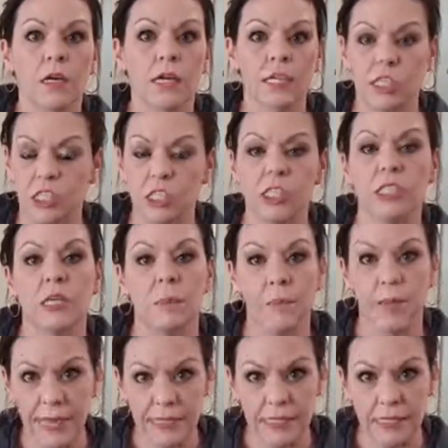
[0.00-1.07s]
it's just
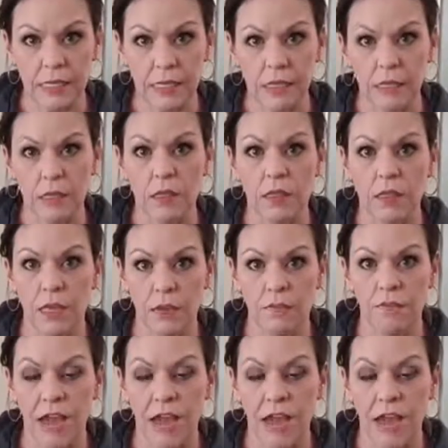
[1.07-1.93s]
amazing the